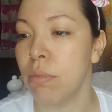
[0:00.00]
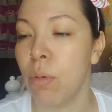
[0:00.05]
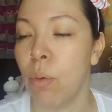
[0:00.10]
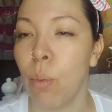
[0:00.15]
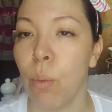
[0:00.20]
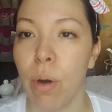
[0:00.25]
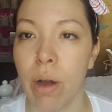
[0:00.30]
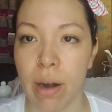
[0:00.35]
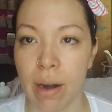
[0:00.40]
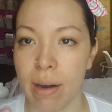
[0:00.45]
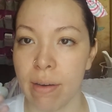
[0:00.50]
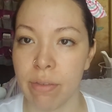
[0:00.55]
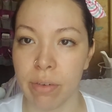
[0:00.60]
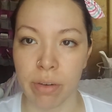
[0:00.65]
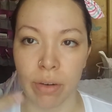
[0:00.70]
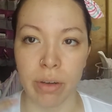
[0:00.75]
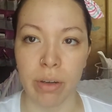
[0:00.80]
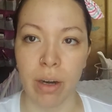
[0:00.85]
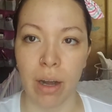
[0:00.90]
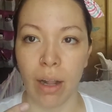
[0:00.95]

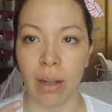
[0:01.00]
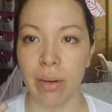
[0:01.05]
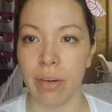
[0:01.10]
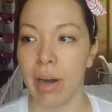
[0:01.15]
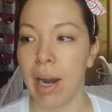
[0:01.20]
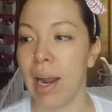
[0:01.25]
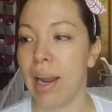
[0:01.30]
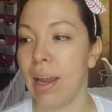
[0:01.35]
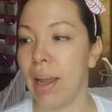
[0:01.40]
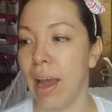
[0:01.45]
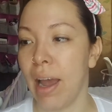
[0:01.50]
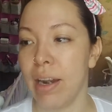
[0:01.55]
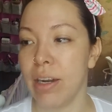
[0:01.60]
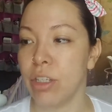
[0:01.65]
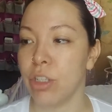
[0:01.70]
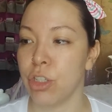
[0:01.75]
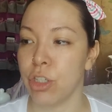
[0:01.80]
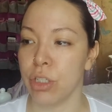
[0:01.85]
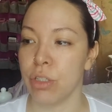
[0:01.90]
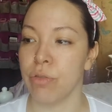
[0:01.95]
Whatever color I get
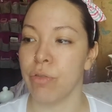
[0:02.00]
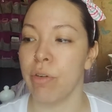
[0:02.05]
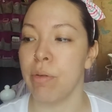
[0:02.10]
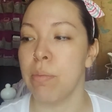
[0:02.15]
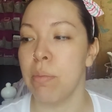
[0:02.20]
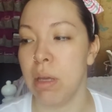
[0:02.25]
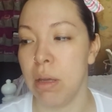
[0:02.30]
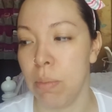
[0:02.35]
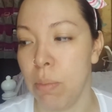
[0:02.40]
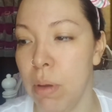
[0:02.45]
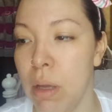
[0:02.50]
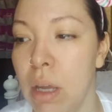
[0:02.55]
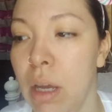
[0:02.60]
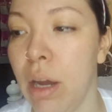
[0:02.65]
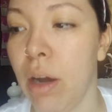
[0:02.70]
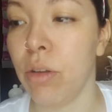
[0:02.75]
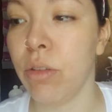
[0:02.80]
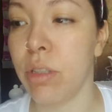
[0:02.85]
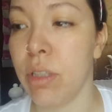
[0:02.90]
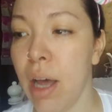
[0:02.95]
is just from me being
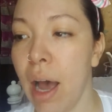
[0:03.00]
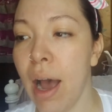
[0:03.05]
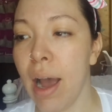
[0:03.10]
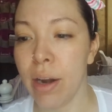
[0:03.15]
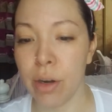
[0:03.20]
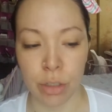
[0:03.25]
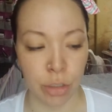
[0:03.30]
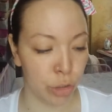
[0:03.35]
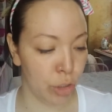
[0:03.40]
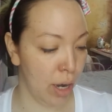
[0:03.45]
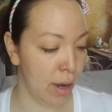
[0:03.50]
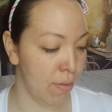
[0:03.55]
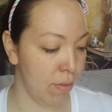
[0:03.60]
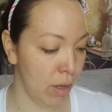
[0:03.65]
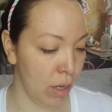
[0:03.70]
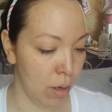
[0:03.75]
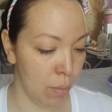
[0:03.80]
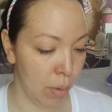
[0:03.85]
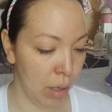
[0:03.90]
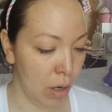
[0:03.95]
outside or
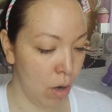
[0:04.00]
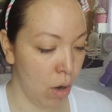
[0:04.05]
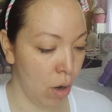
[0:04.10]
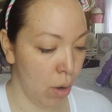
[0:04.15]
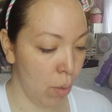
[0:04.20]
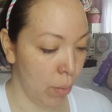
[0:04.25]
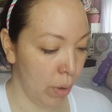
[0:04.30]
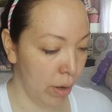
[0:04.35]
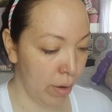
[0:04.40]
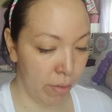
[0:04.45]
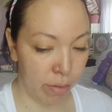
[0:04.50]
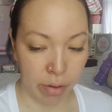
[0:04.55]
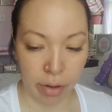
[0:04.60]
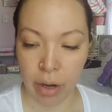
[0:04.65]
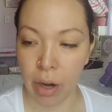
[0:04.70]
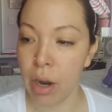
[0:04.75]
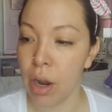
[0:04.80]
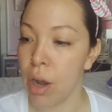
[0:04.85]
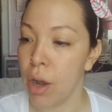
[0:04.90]
driving in my car or whatever.